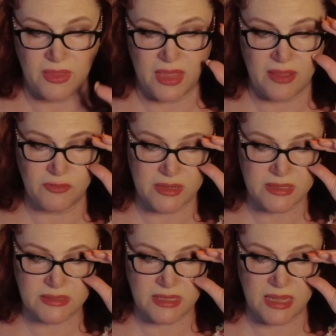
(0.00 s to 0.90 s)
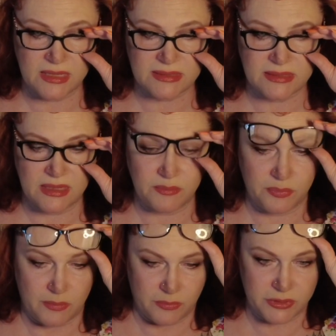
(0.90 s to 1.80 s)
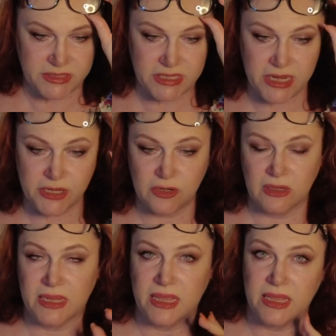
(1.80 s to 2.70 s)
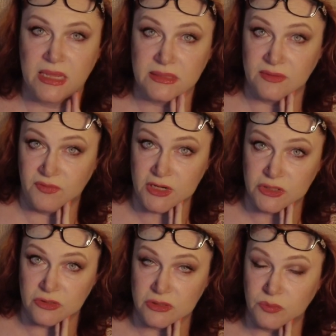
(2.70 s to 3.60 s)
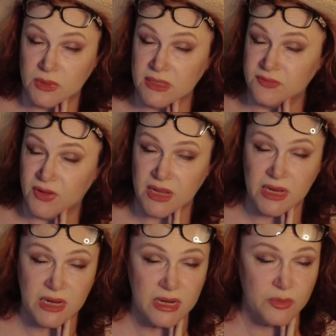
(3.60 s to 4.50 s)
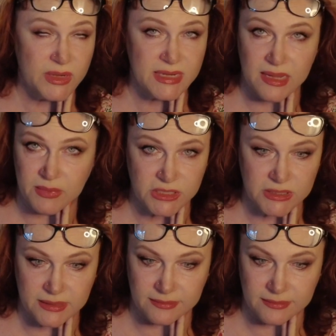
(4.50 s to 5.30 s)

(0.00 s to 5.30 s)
evidence against them, particularly against the Fishers, was very damaging.